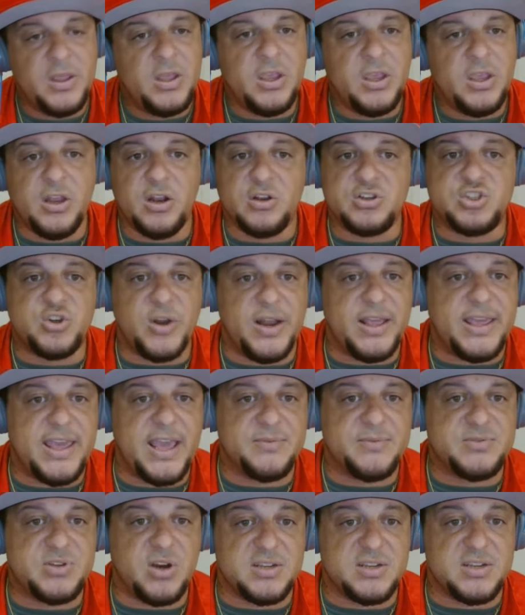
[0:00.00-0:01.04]
you know, training
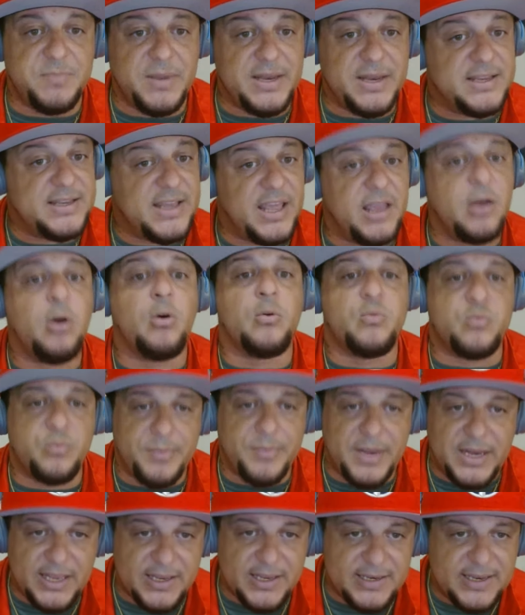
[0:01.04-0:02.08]
camp starts. Media
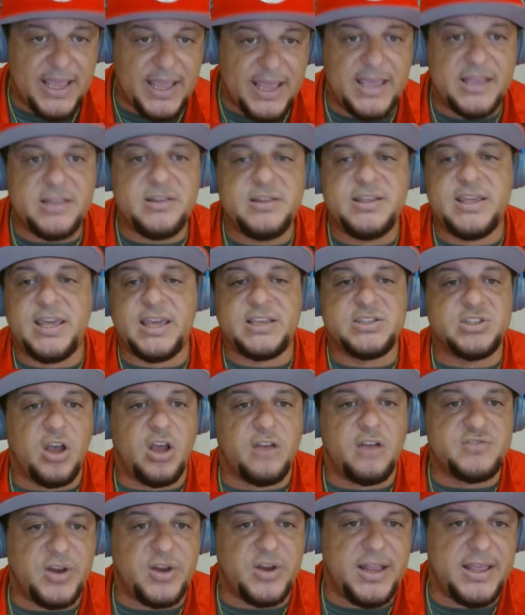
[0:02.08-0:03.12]
day kicks
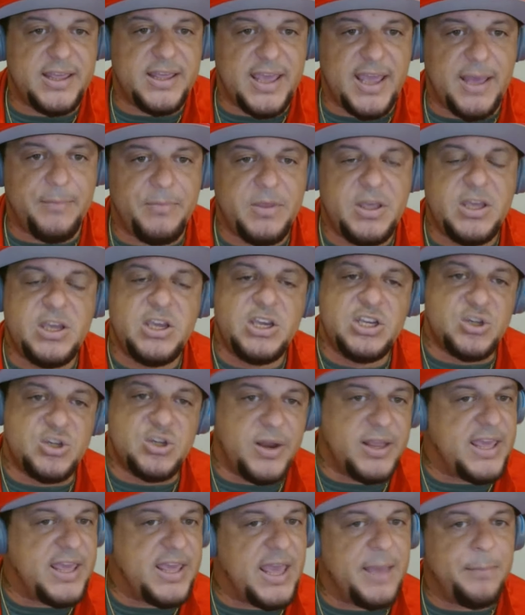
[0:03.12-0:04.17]
off training camp
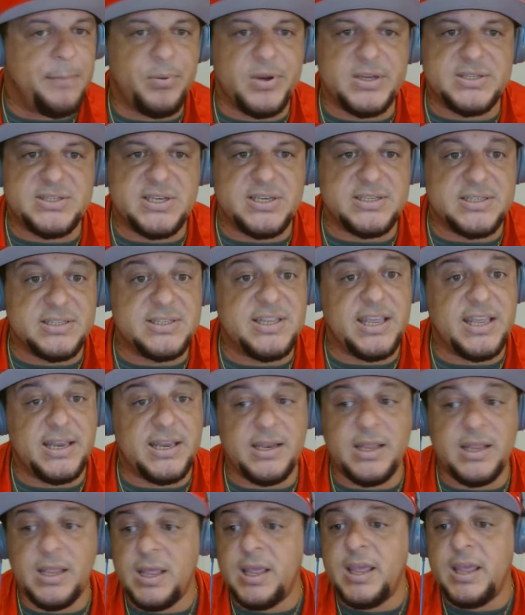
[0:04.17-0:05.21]
preseason,
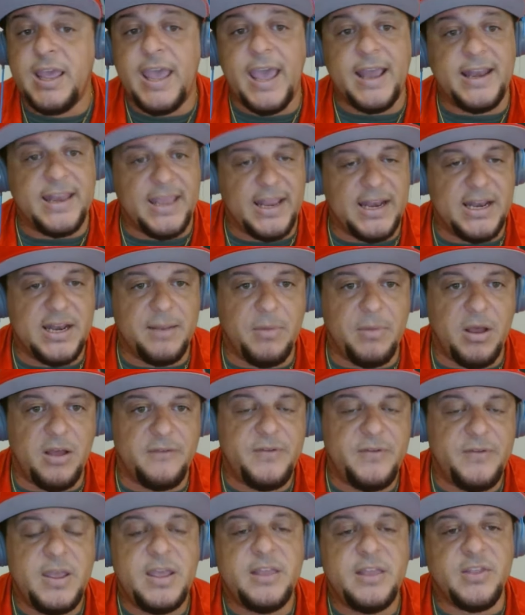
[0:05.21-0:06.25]
then at the end of the
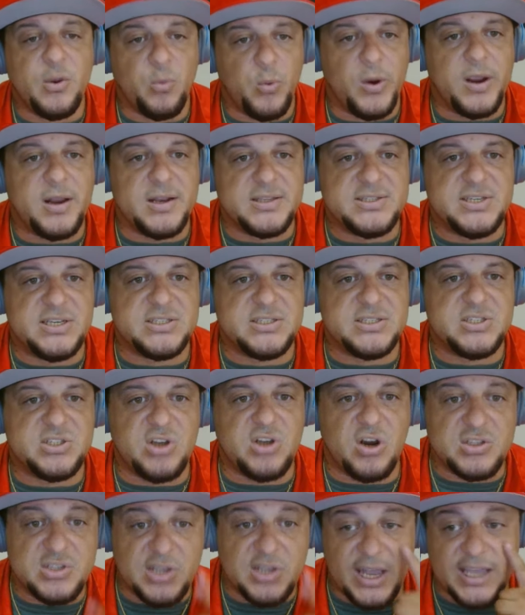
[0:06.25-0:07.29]
month, the regular season
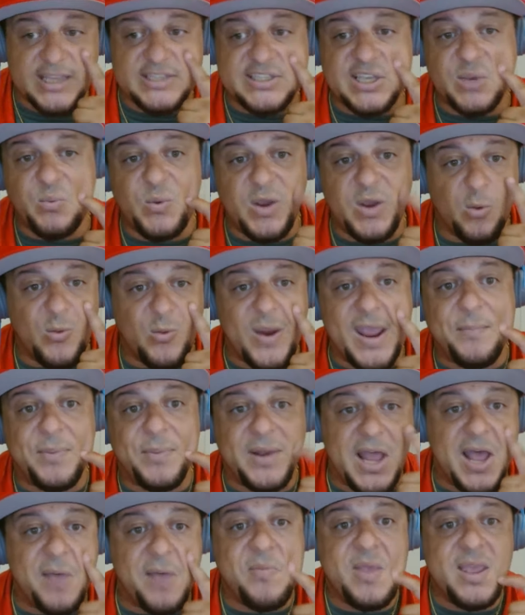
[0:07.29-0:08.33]
starts. So, like I said, we are
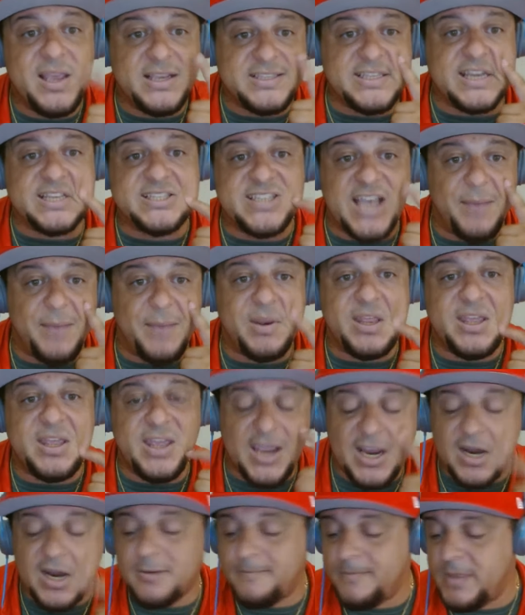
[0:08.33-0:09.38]
ramping up. It's that time of the
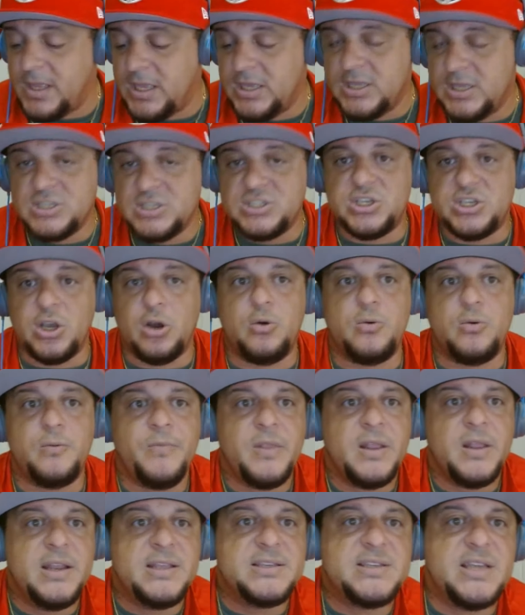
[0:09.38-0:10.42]
year. So
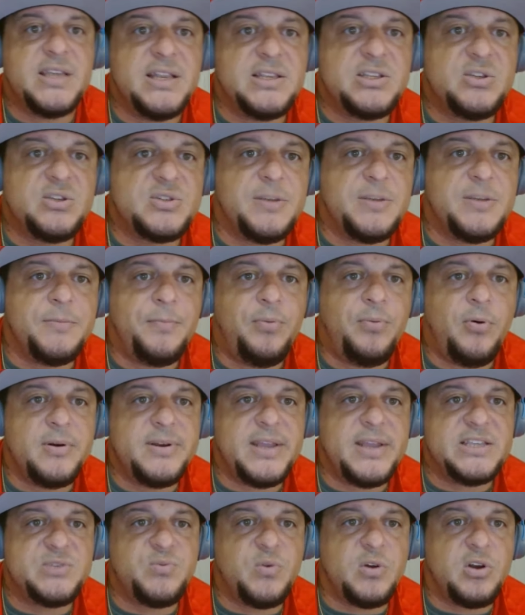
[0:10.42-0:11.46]
let's get into some important
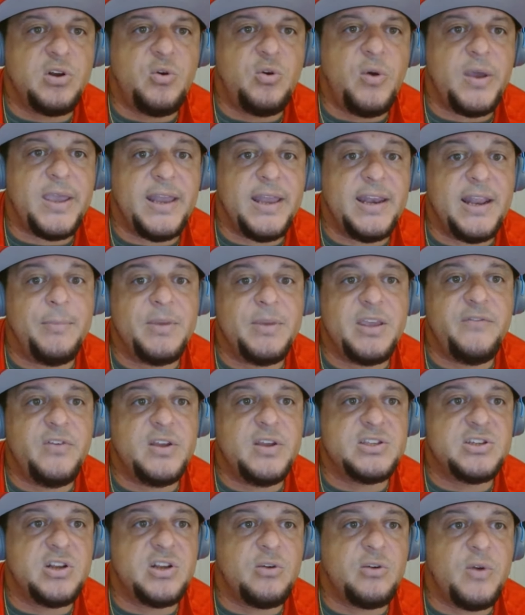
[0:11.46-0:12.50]
dates real quick, and then I'm going to give you
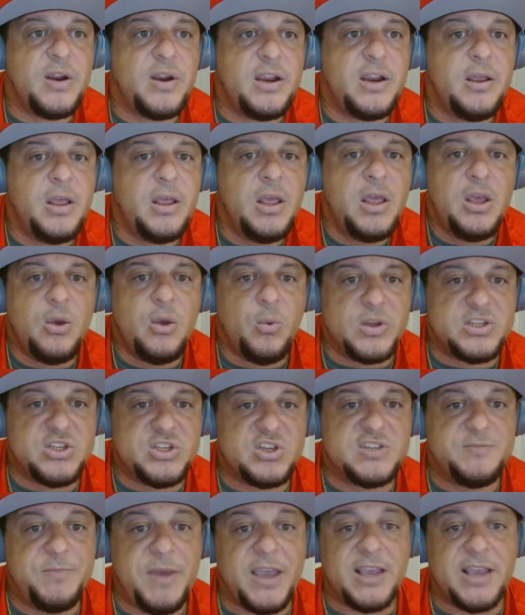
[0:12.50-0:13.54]
an itinerary what to
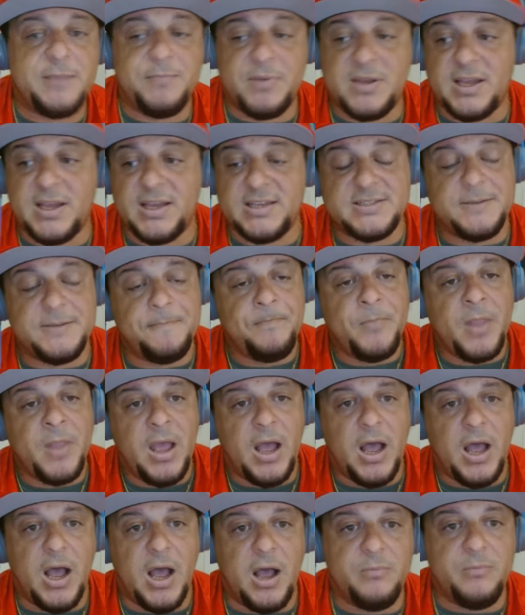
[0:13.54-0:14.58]
expect, because
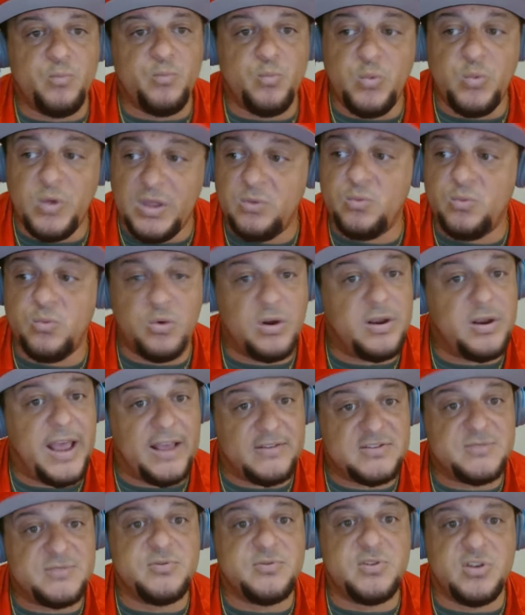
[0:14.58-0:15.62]
we're going to
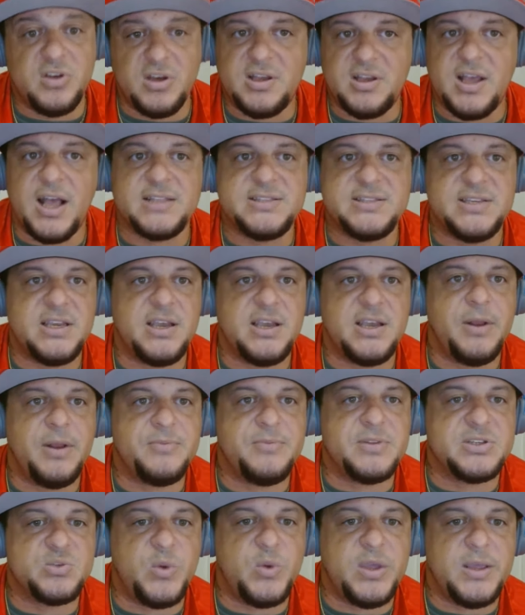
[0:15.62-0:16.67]
have some good content coming up
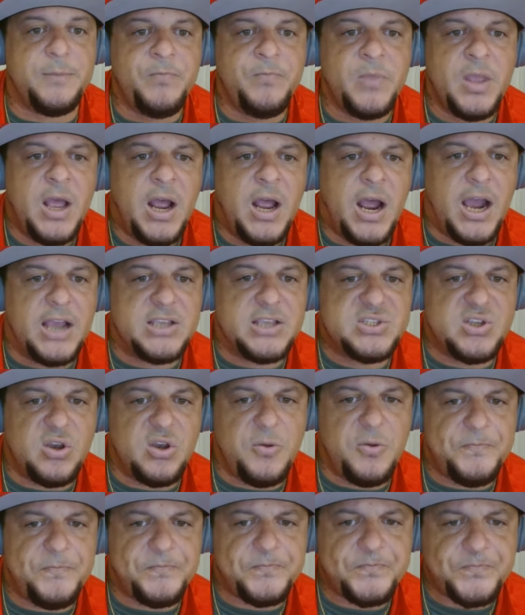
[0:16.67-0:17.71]
this week. All right,
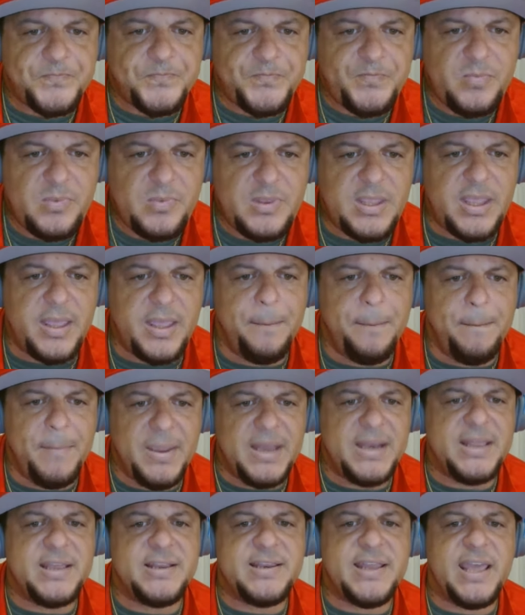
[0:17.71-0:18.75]
so
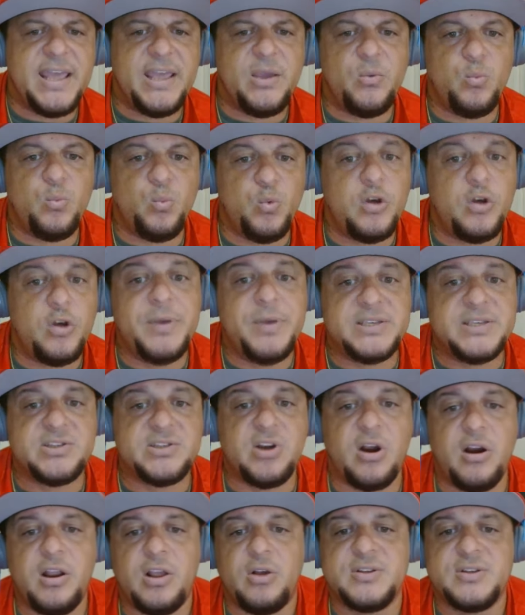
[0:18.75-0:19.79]
Media Day will be
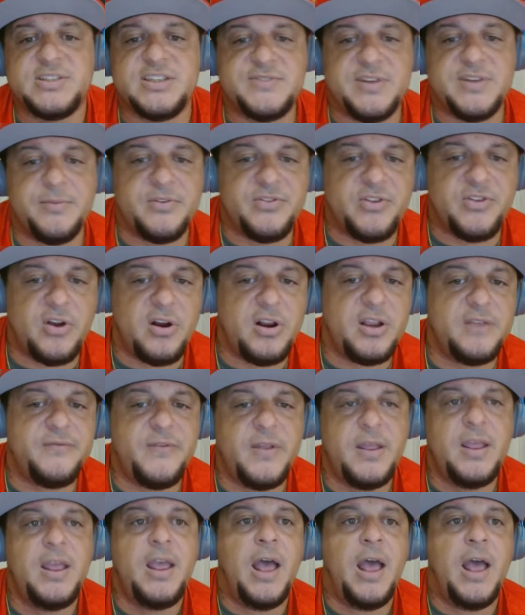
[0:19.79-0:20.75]
starting on September 30th.